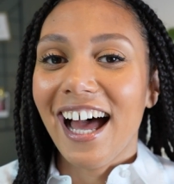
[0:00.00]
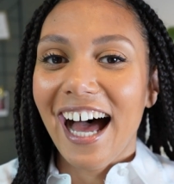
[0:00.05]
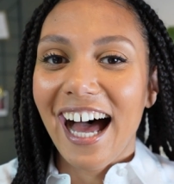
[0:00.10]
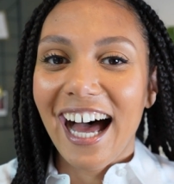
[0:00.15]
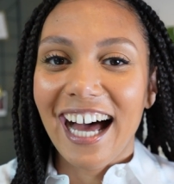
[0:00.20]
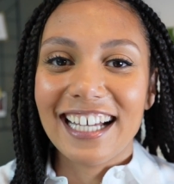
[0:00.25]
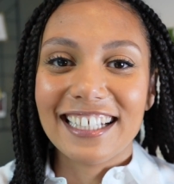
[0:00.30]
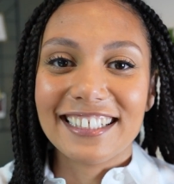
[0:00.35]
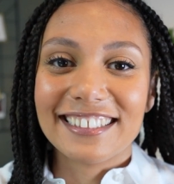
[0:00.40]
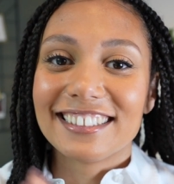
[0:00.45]

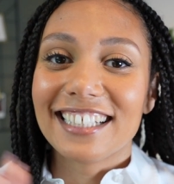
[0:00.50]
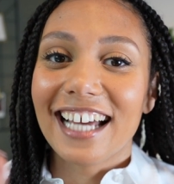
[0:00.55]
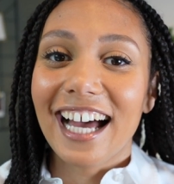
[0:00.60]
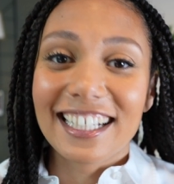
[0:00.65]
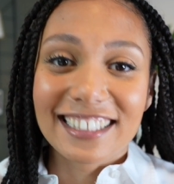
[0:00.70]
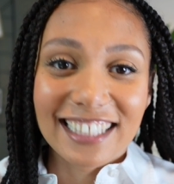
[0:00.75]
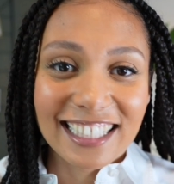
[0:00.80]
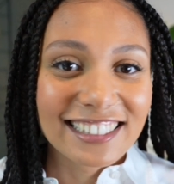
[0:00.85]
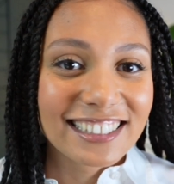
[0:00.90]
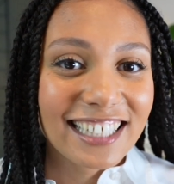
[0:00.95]
and
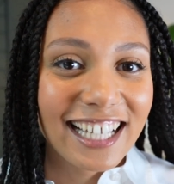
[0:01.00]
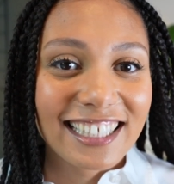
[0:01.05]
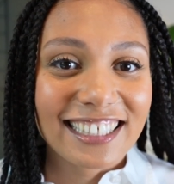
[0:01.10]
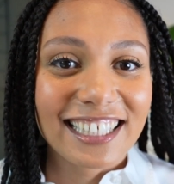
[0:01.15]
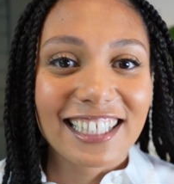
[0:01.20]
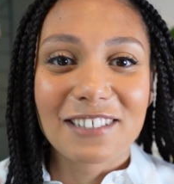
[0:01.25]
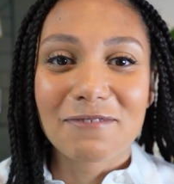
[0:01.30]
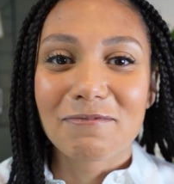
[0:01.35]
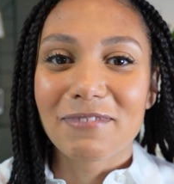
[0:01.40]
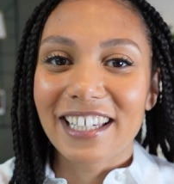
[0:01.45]
as I said
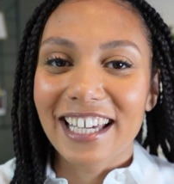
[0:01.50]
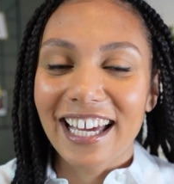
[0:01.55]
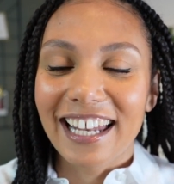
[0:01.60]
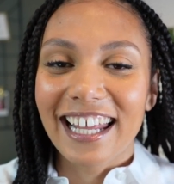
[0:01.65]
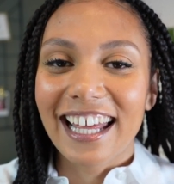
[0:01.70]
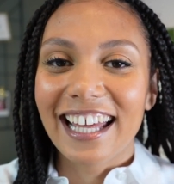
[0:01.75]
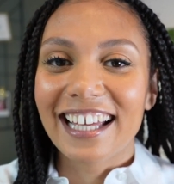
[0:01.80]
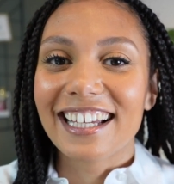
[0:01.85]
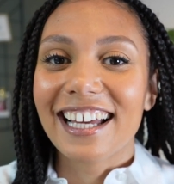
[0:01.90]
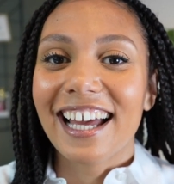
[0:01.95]
at the
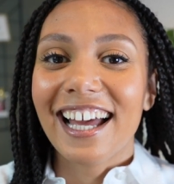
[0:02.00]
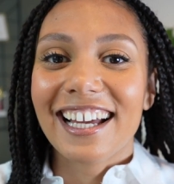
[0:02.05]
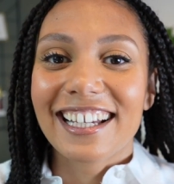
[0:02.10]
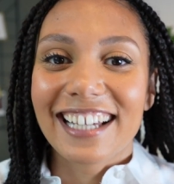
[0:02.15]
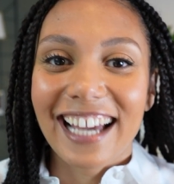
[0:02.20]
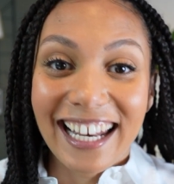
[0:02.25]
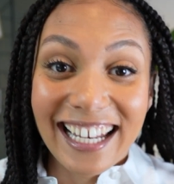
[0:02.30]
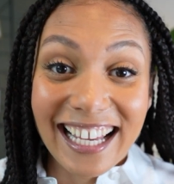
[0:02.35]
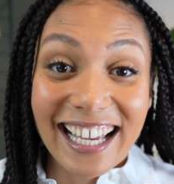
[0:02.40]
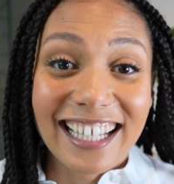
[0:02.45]
beginning,
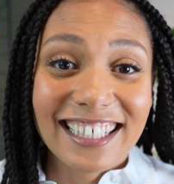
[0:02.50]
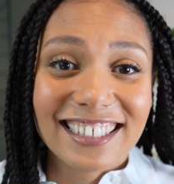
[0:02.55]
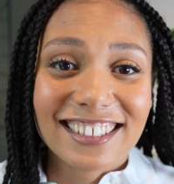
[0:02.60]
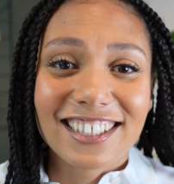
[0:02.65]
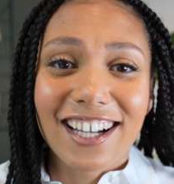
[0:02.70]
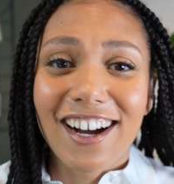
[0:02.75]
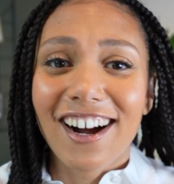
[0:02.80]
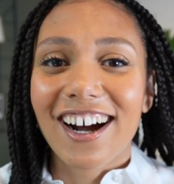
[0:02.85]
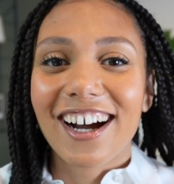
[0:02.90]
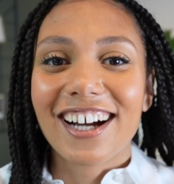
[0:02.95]
Ghanaians
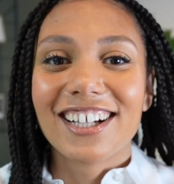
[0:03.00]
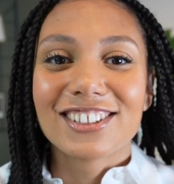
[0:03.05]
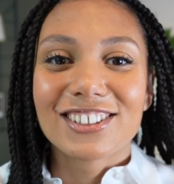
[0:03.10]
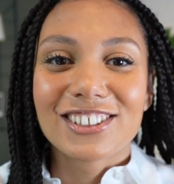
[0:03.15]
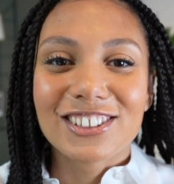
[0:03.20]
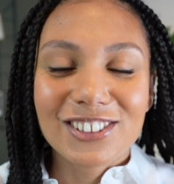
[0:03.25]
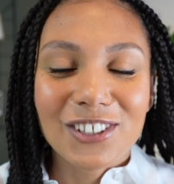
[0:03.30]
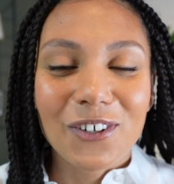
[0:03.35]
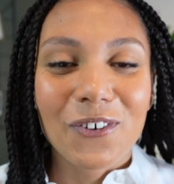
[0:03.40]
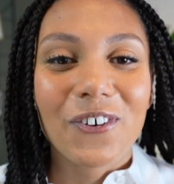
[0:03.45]
are
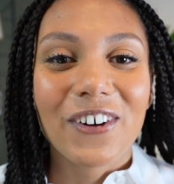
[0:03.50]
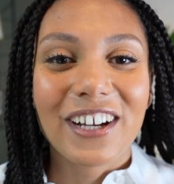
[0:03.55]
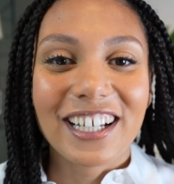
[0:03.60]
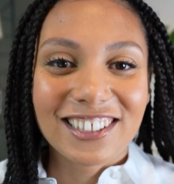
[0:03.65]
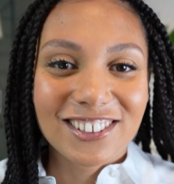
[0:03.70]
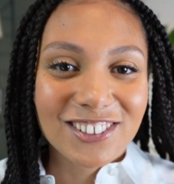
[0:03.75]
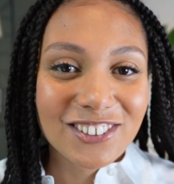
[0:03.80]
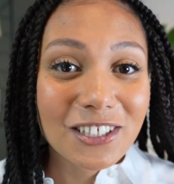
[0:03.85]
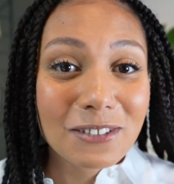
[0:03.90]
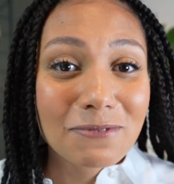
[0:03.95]
so
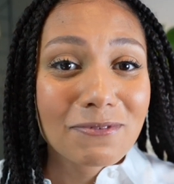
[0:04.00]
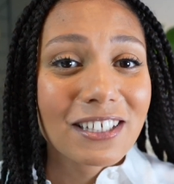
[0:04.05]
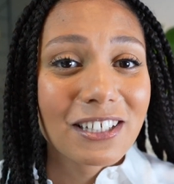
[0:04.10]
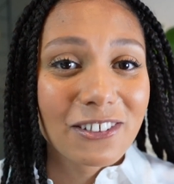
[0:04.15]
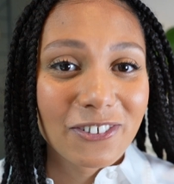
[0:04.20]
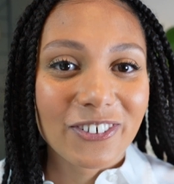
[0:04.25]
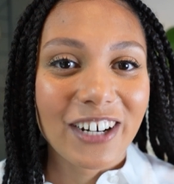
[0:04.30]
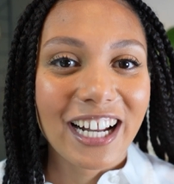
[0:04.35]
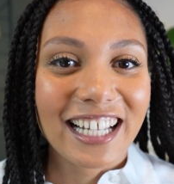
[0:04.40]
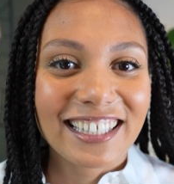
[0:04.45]
extremely
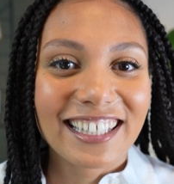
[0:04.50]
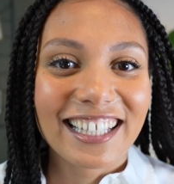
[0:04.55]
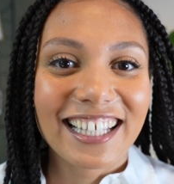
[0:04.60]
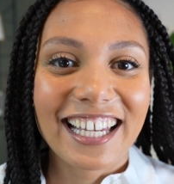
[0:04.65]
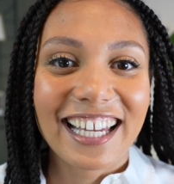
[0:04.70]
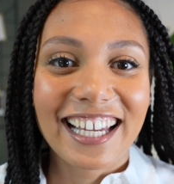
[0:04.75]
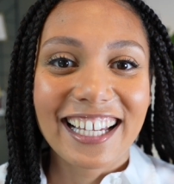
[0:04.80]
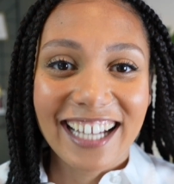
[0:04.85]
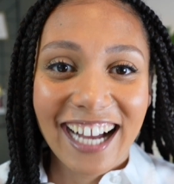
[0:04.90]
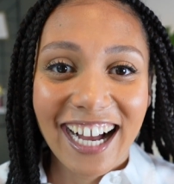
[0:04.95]

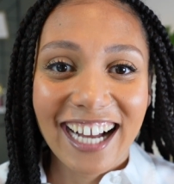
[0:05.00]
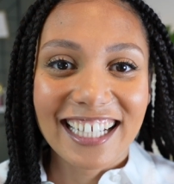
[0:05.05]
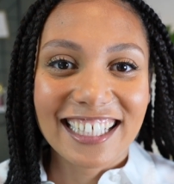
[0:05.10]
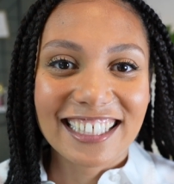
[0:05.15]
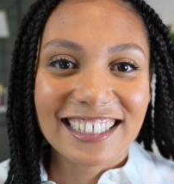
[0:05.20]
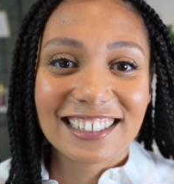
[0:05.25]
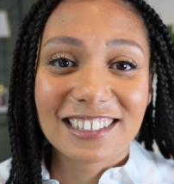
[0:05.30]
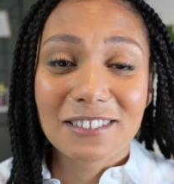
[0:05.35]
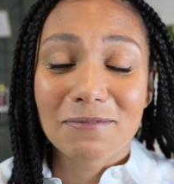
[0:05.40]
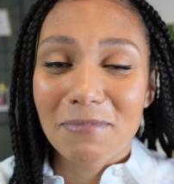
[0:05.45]
friendly,
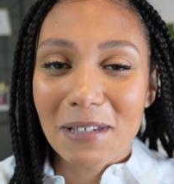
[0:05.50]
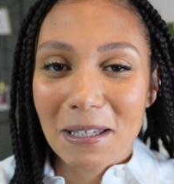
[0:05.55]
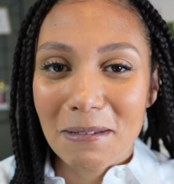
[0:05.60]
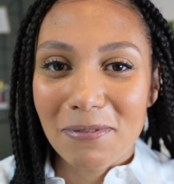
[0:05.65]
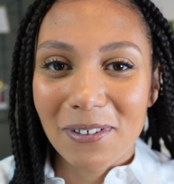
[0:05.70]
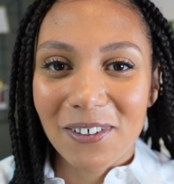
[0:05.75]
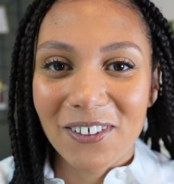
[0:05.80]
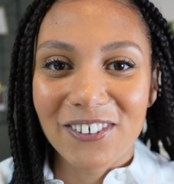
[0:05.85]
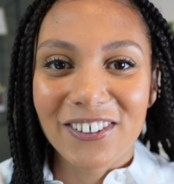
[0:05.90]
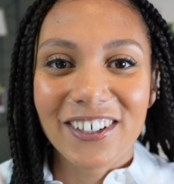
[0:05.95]
kind
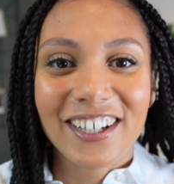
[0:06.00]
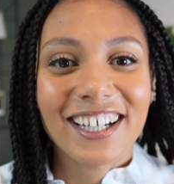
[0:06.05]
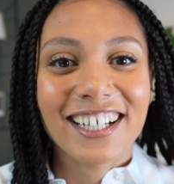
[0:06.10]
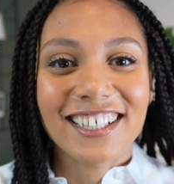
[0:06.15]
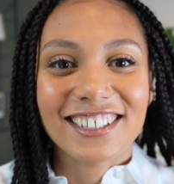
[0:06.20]
people,